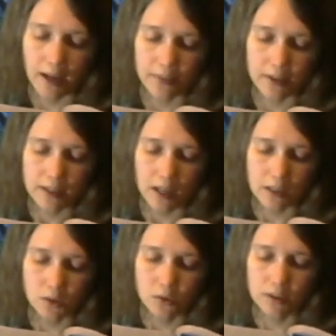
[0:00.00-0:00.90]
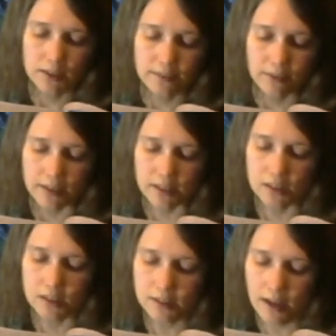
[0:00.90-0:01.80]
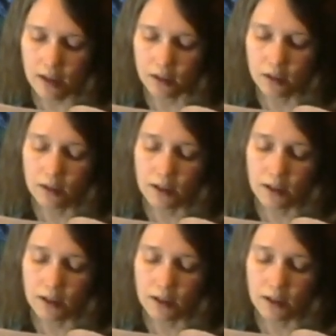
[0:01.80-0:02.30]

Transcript: and the cattle of the Levites instead